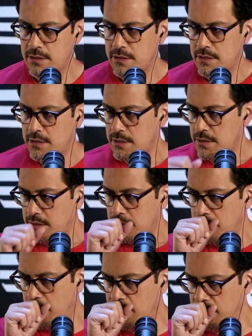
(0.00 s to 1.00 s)

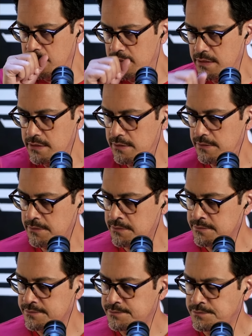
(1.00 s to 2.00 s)

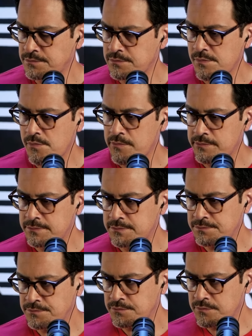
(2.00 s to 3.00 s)

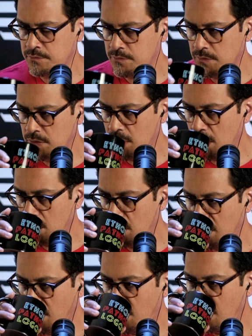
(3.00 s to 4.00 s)

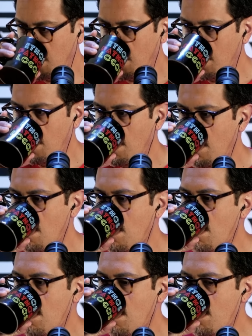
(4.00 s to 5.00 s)

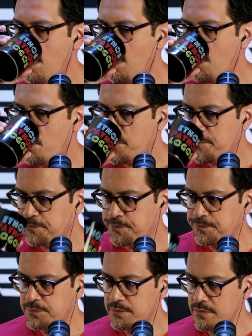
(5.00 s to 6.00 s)

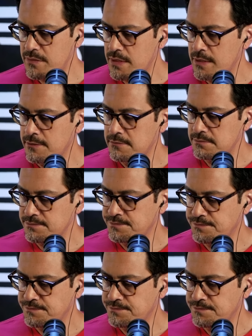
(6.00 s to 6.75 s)
(silent)